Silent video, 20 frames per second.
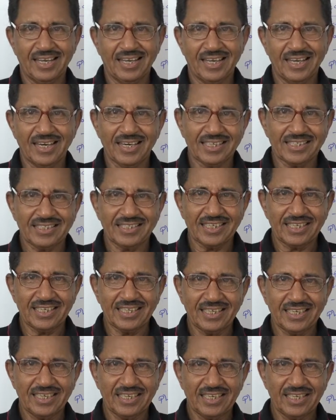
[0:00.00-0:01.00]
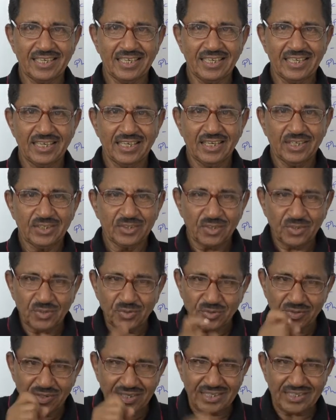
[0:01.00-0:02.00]
Understand? So
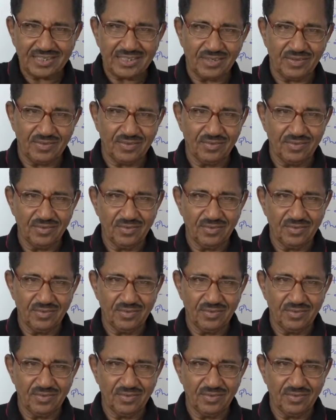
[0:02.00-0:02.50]
two things now.